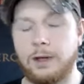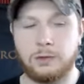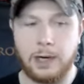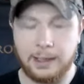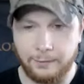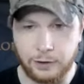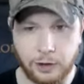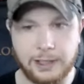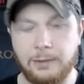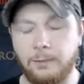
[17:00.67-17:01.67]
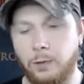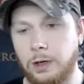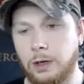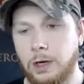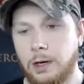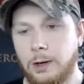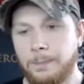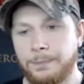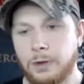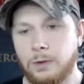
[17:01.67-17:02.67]
That's what I leverage our team for.
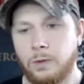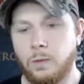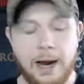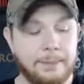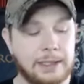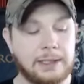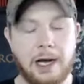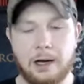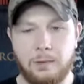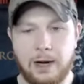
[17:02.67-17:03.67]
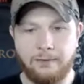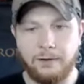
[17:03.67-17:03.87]
When I'm stuck, when I